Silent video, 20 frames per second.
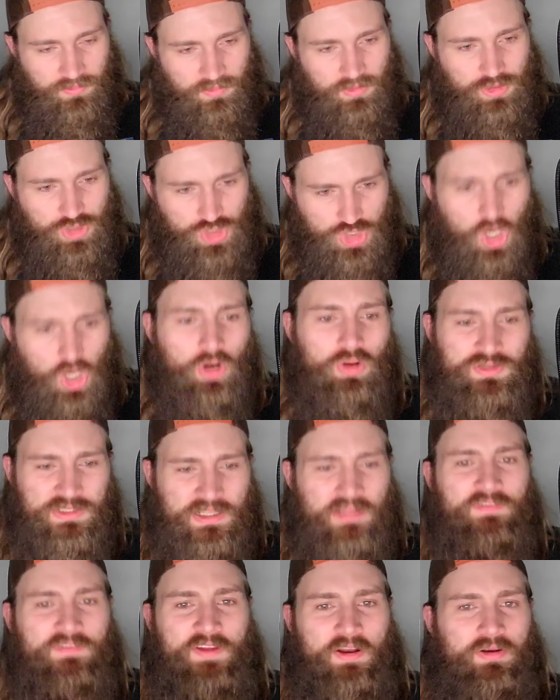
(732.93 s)
Charles
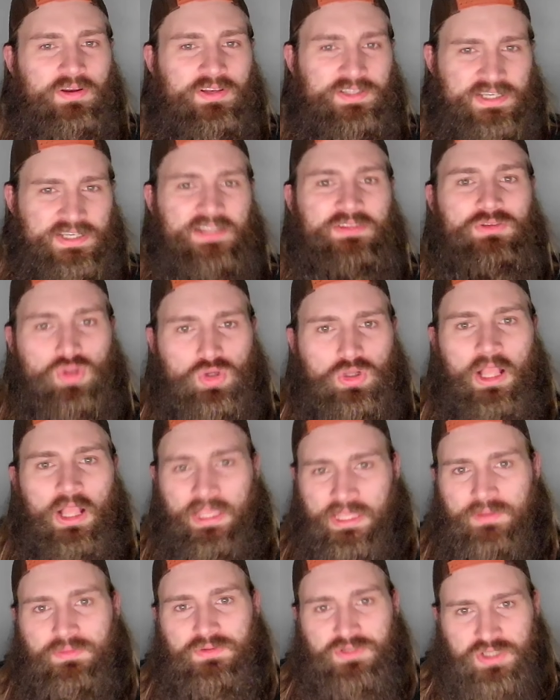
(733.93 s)
Oliveira didn't look
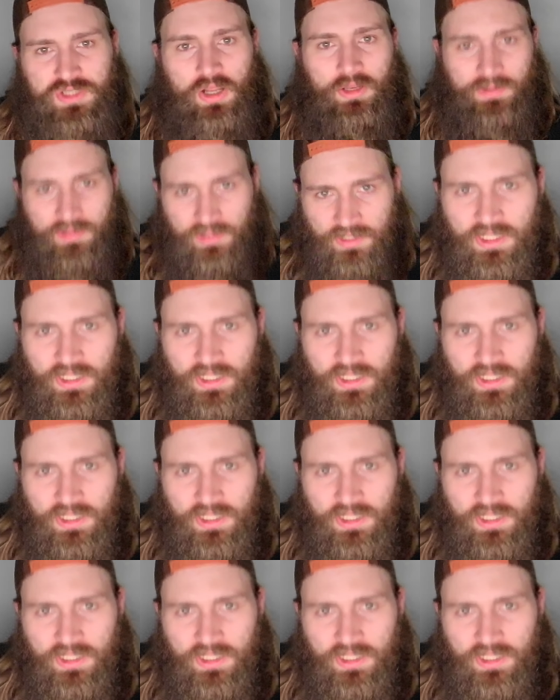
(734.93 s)
like he was done.